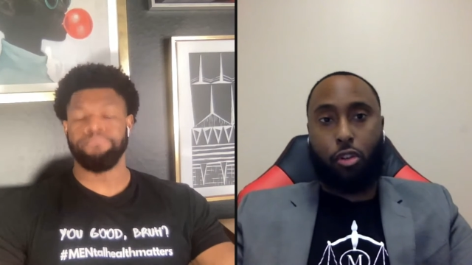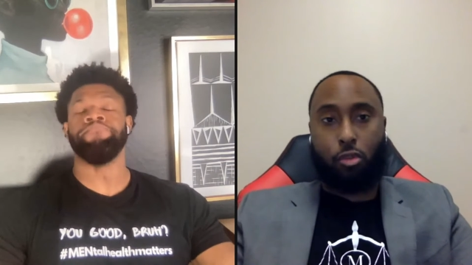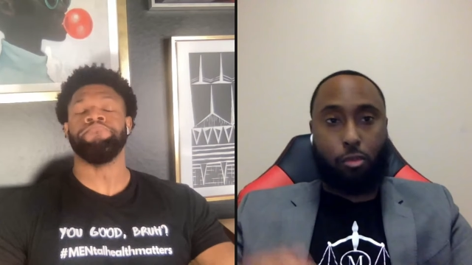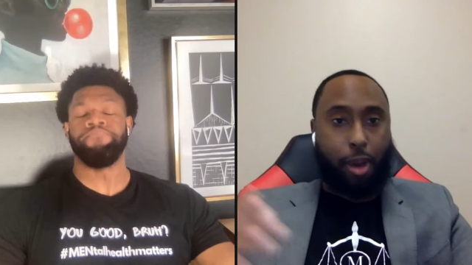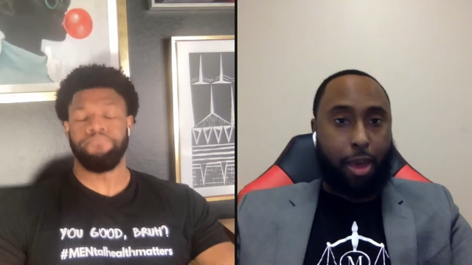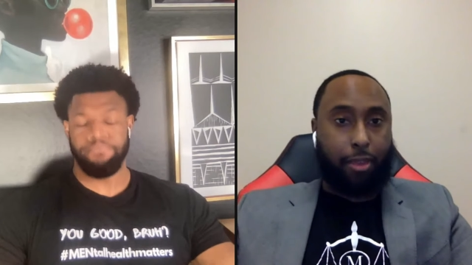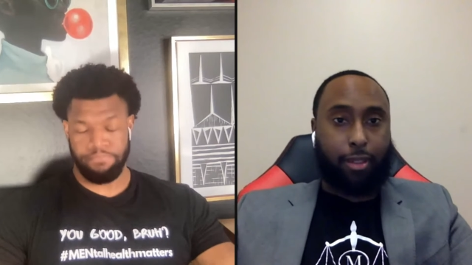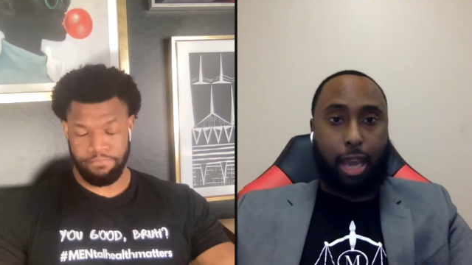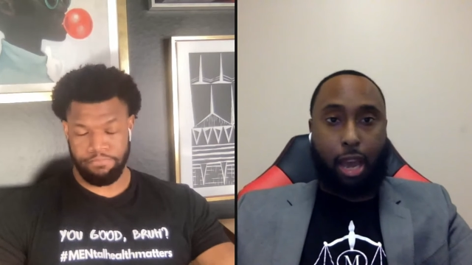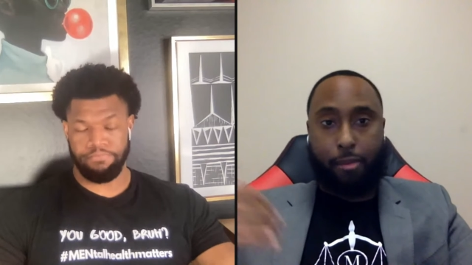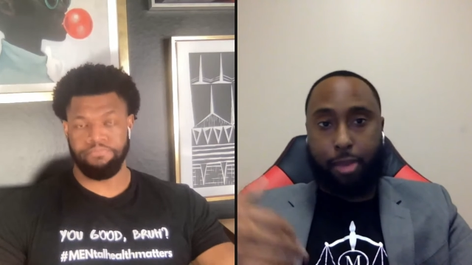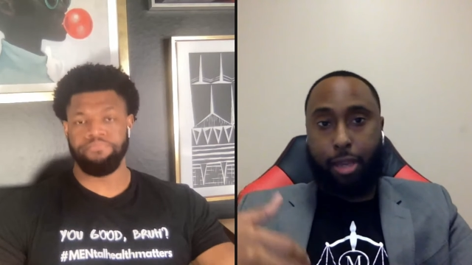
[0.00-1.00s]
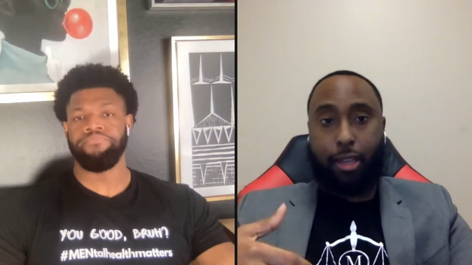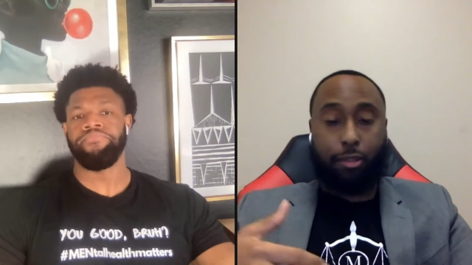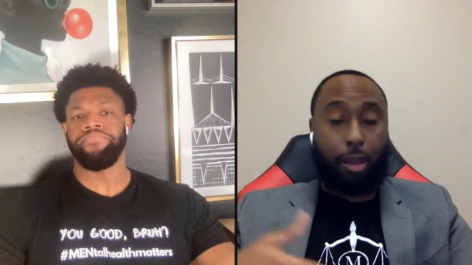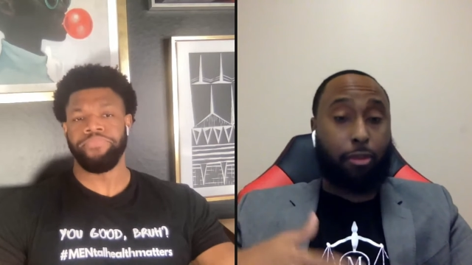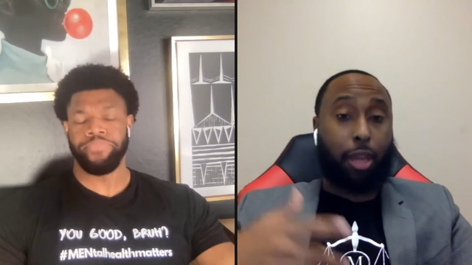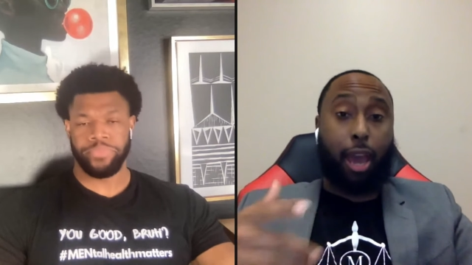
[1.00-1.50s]
Speaker 1: So by the time
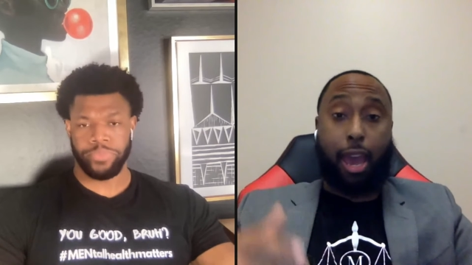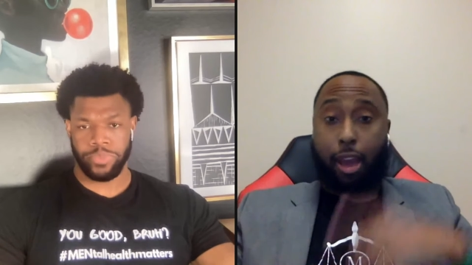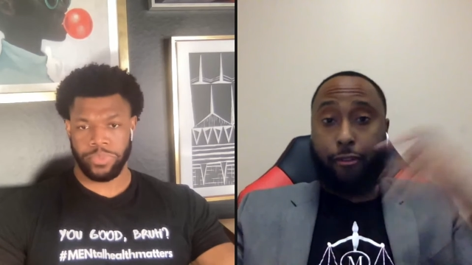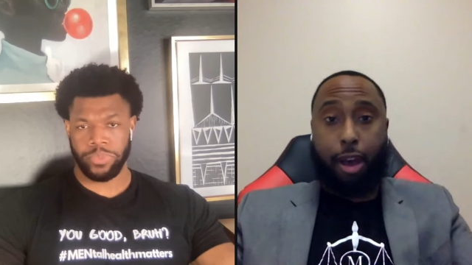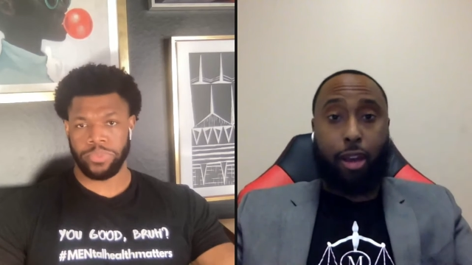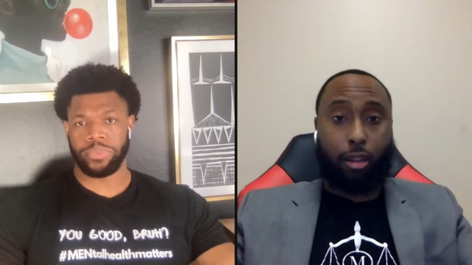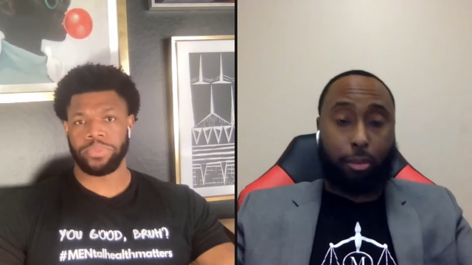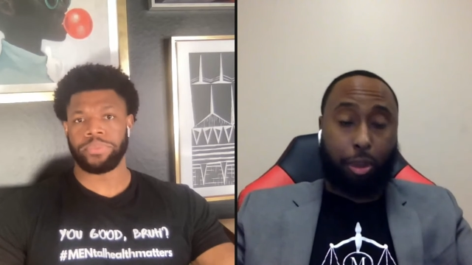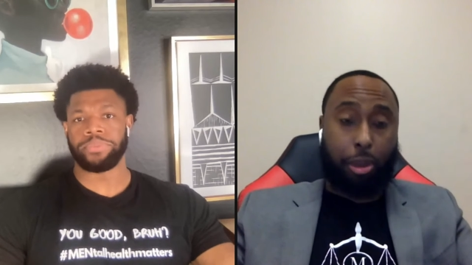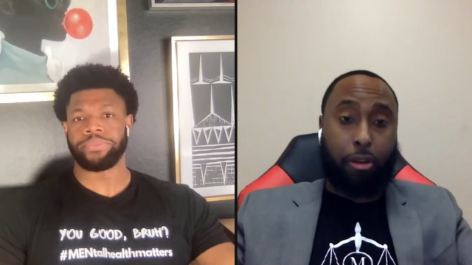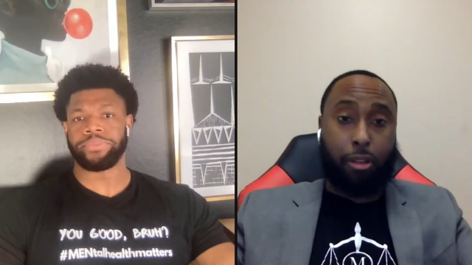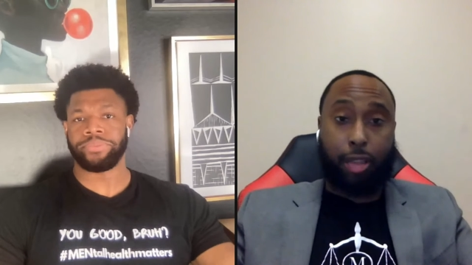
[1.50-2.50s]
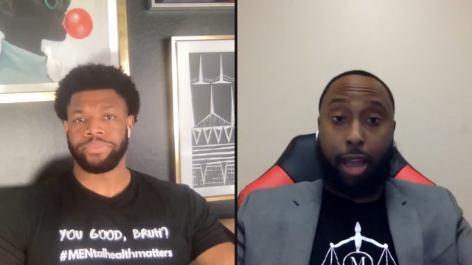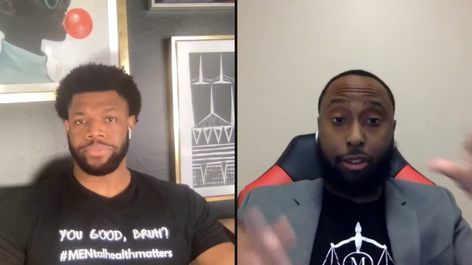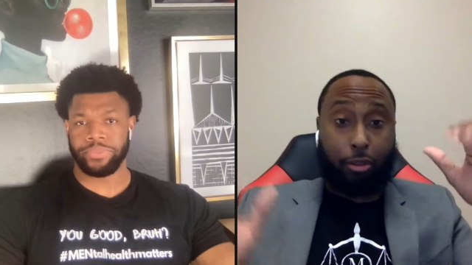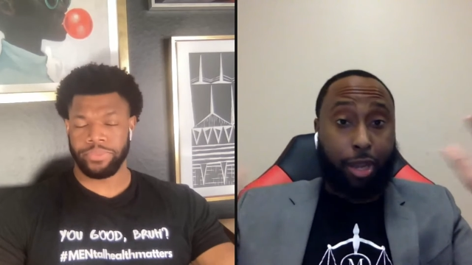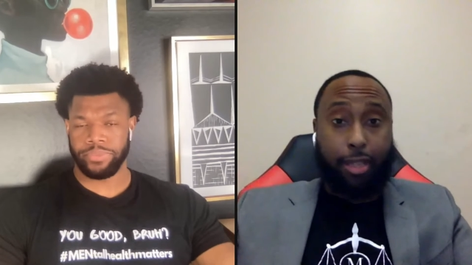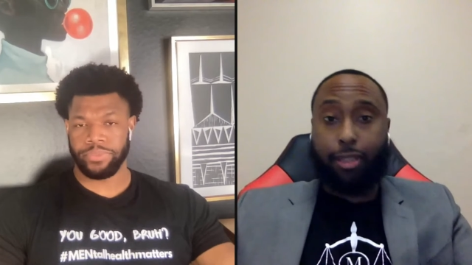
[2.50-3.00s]
it gets, and they are like, "Hey, I filed a complaint on
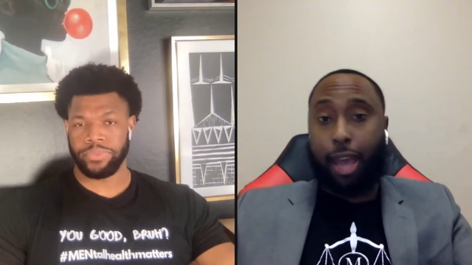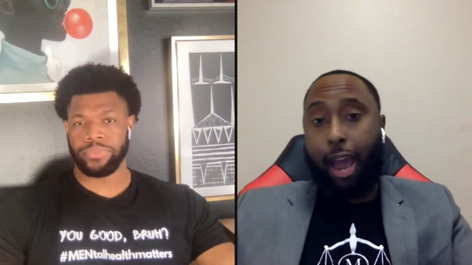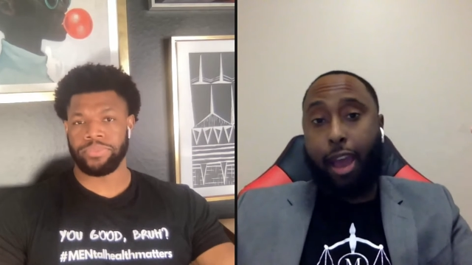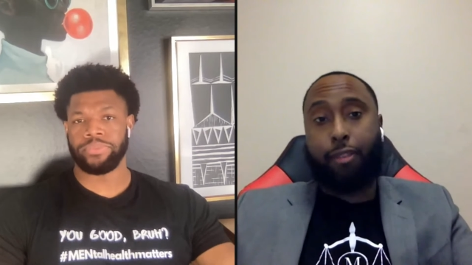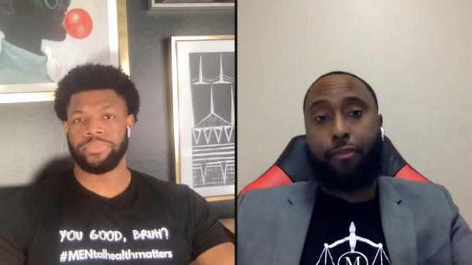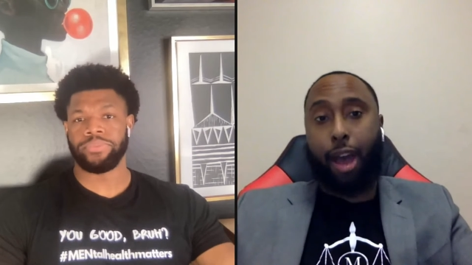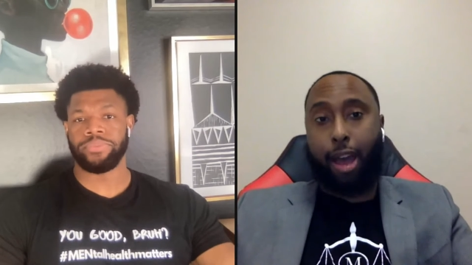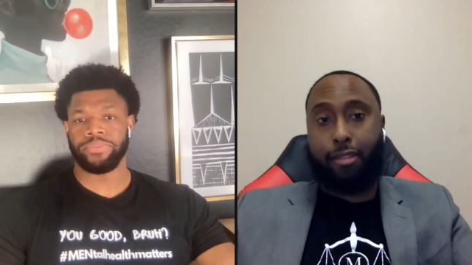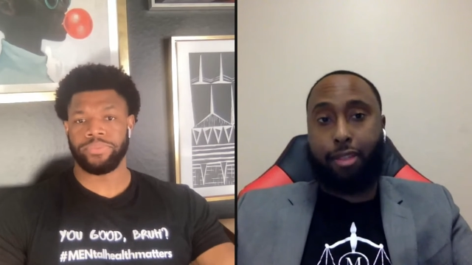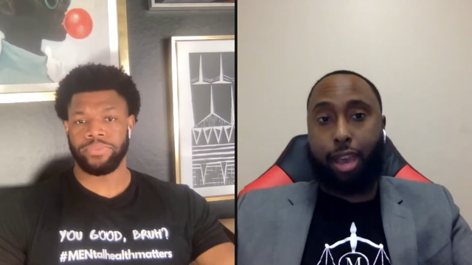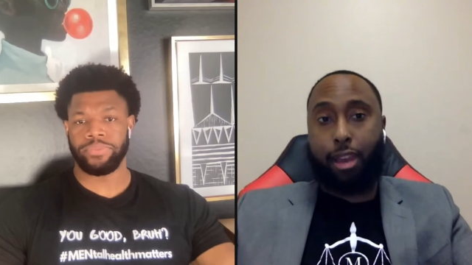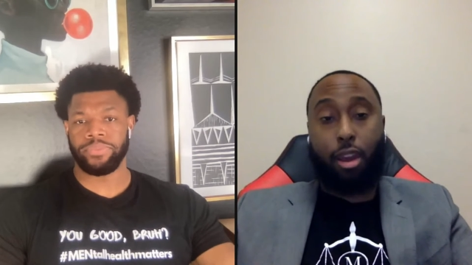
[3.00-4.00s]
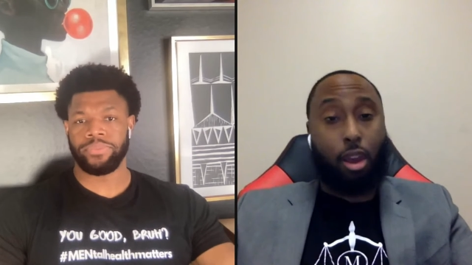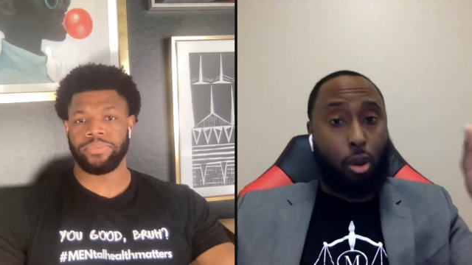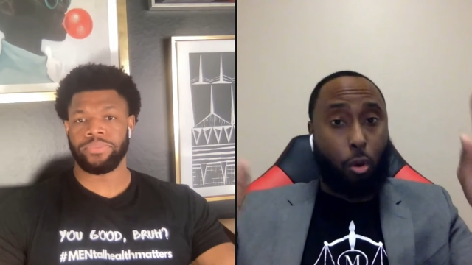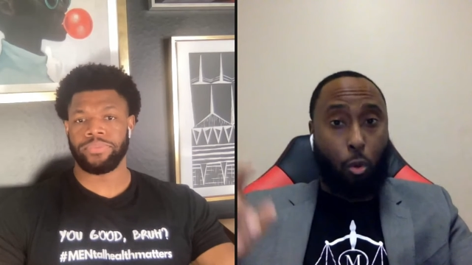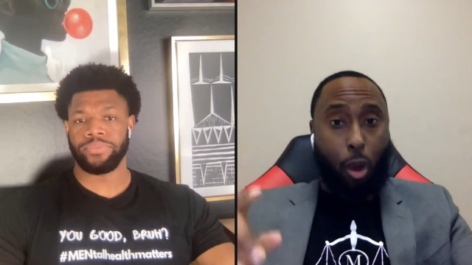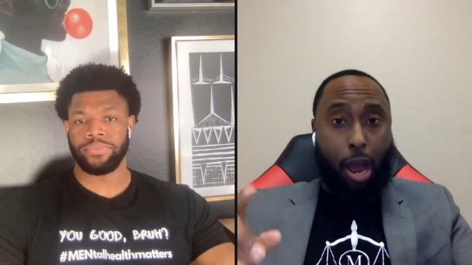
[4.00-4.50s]
this guy." So yes, I advise that.
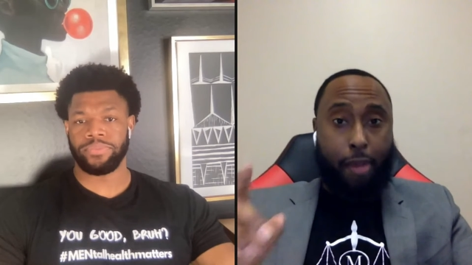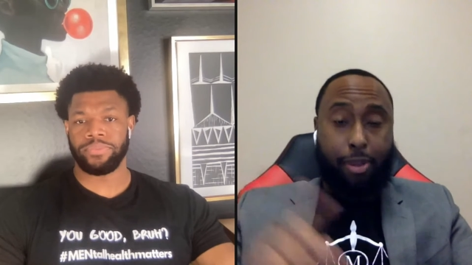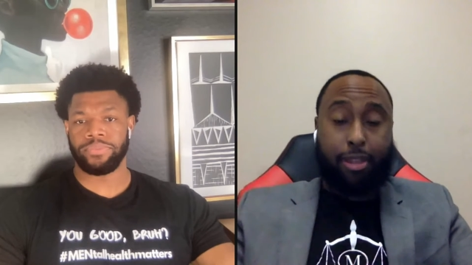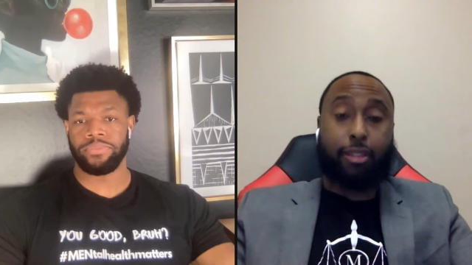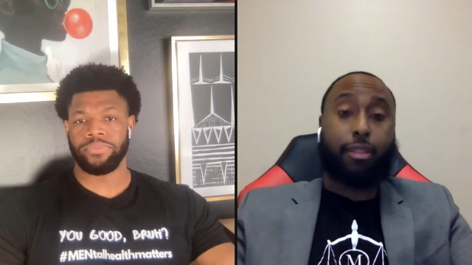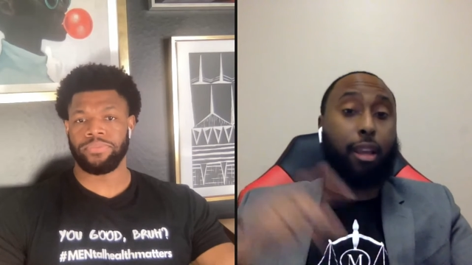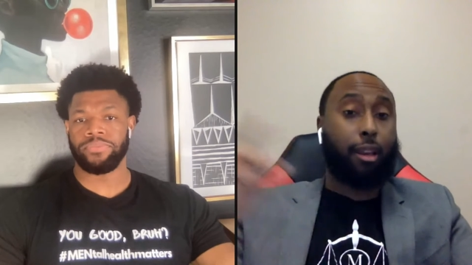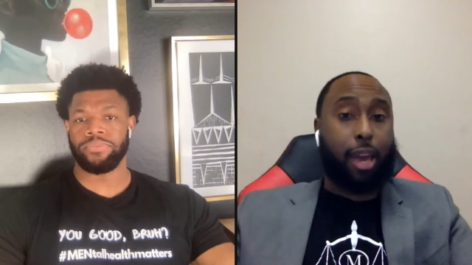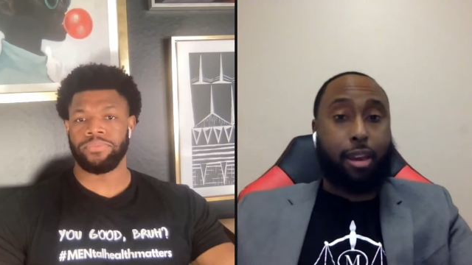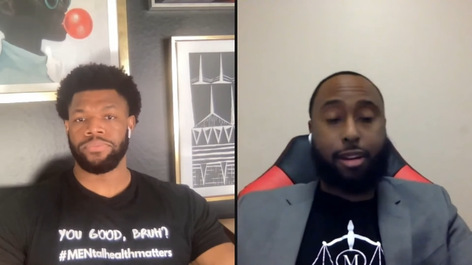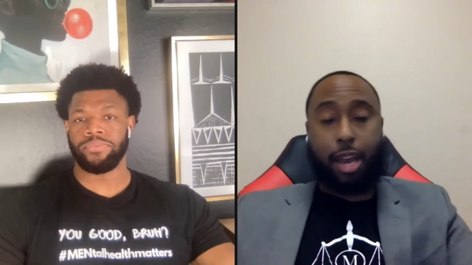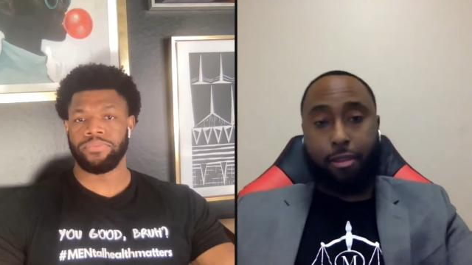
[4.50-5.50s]
Why? Because then